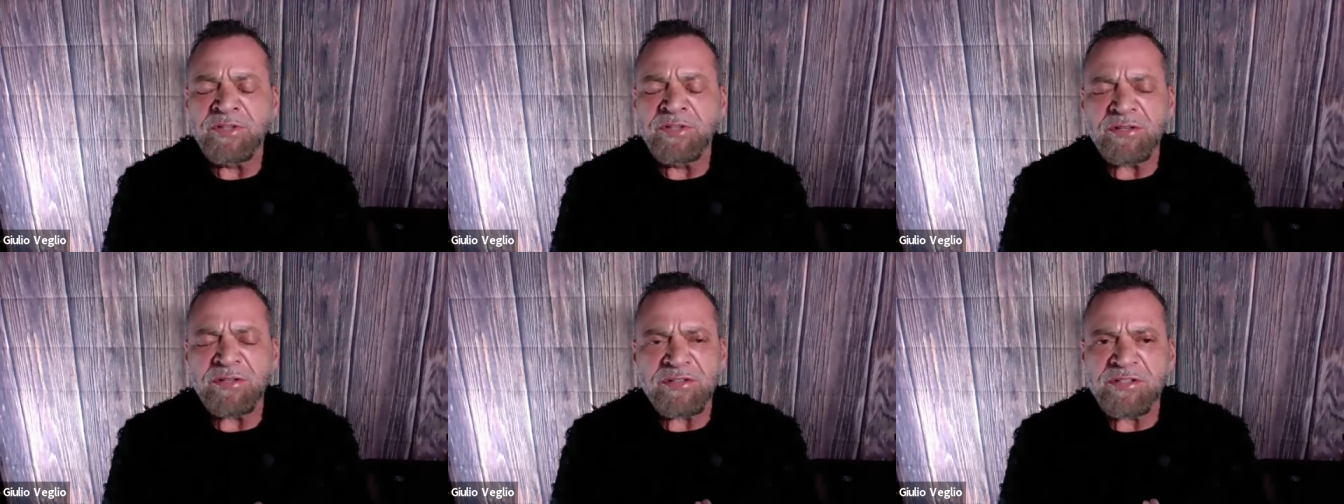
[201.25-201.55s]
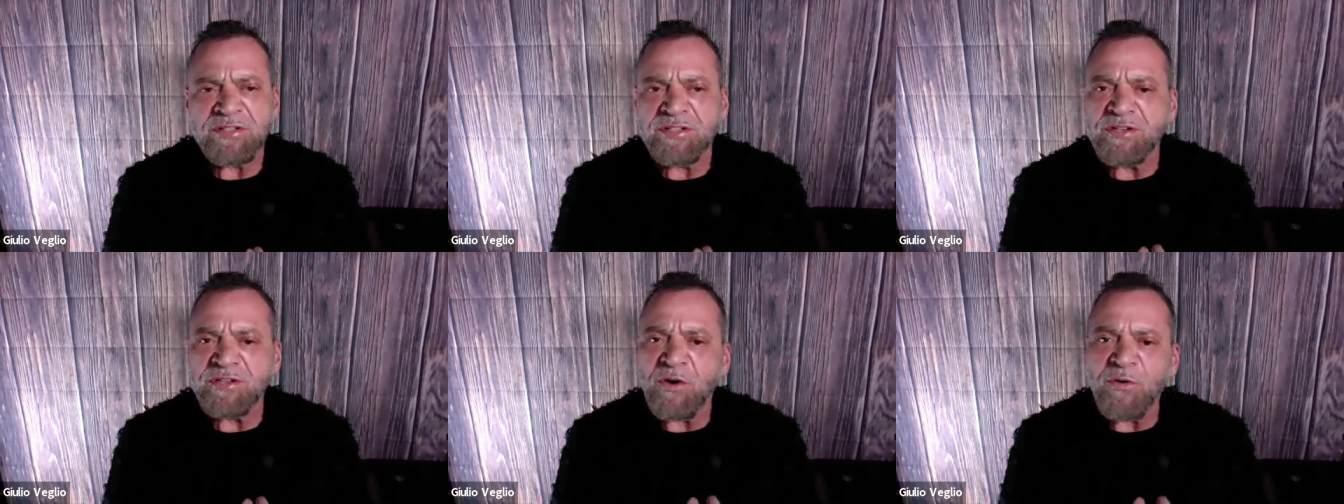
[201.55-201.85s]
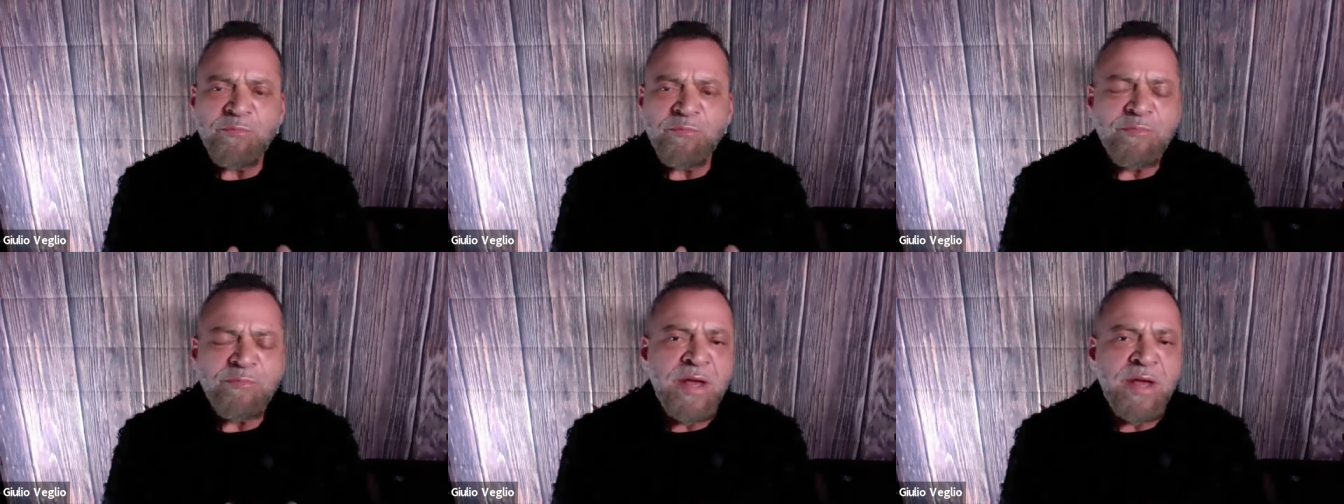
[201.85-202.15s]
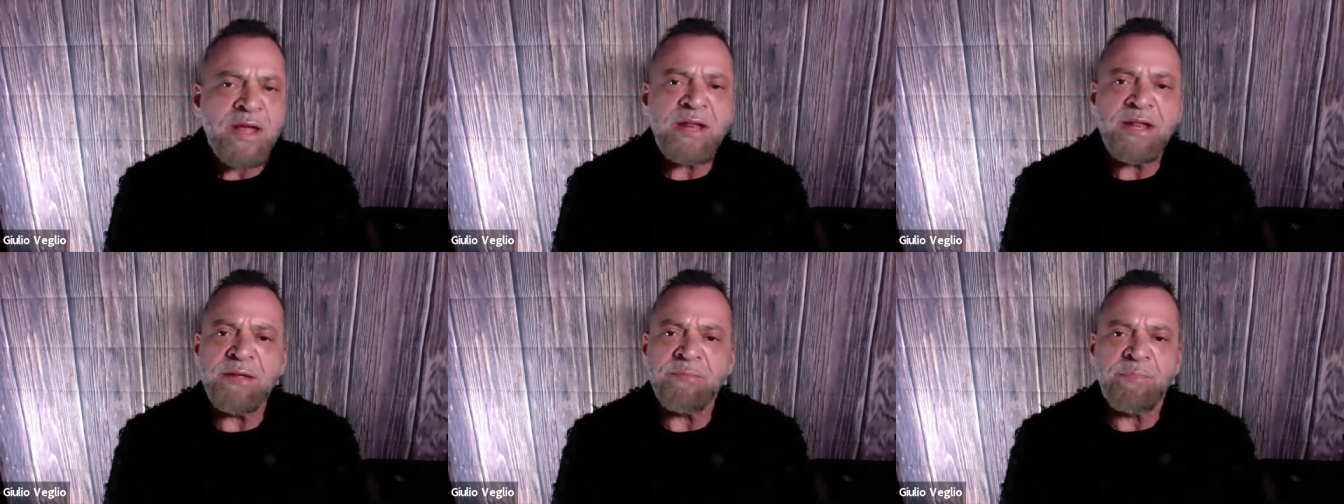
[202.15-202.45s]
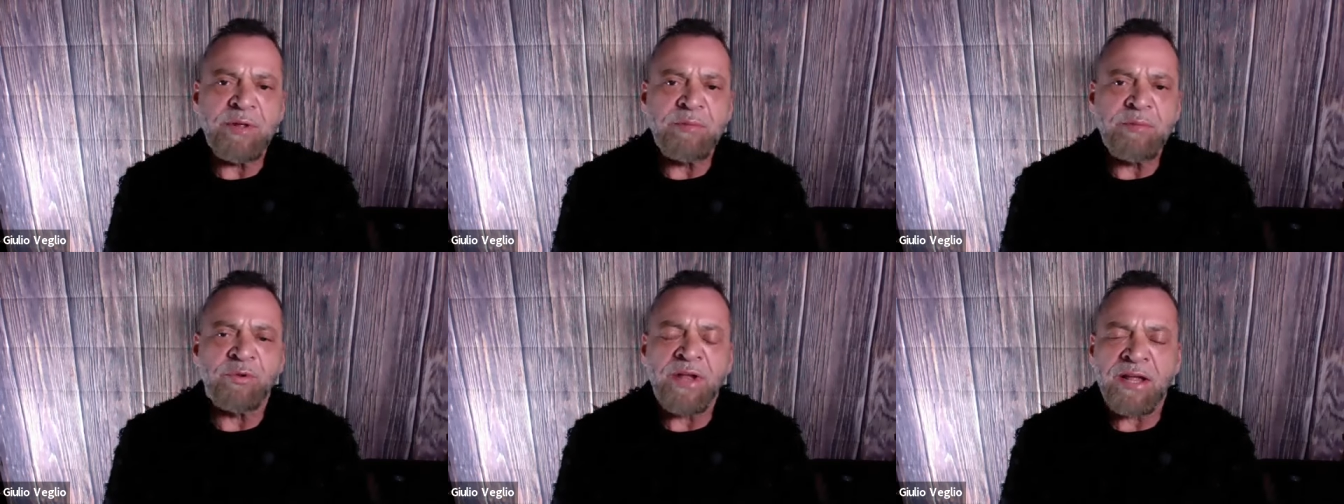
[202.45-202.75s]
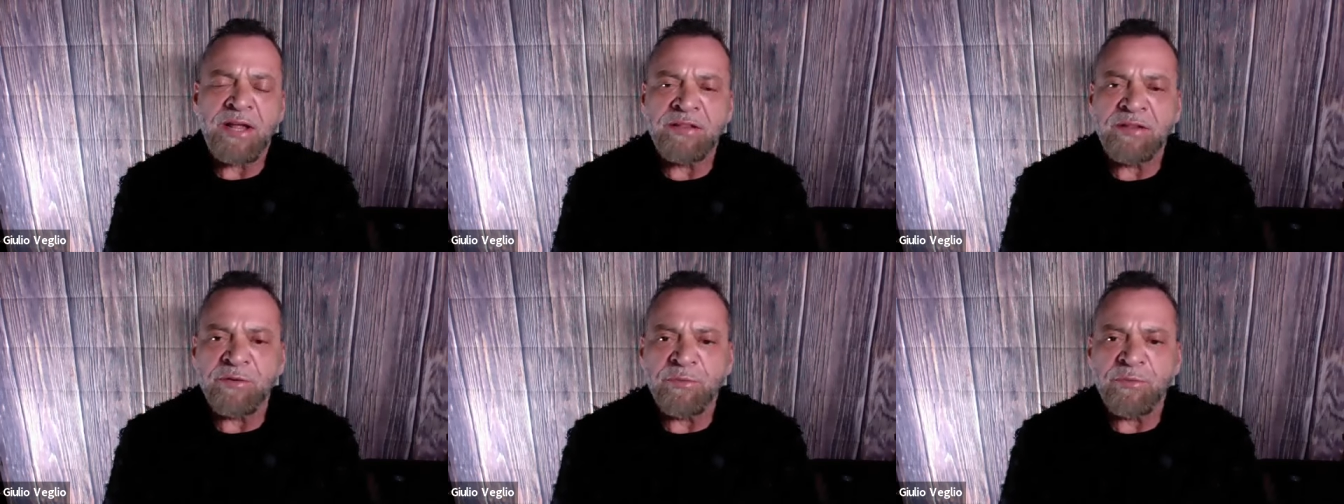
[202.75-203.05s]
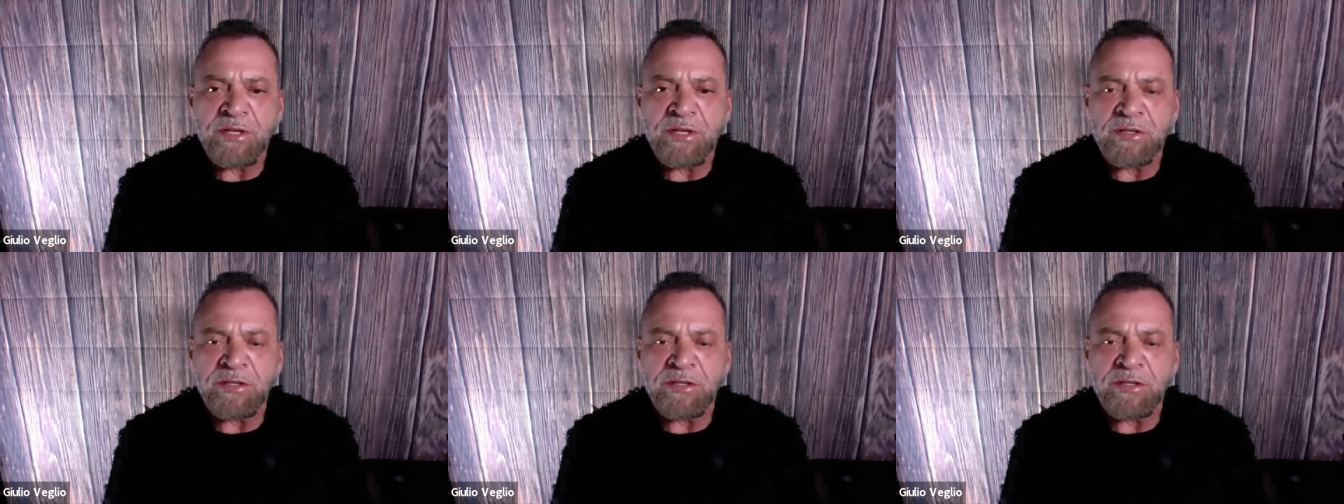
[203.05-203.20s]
you know, so many people out there.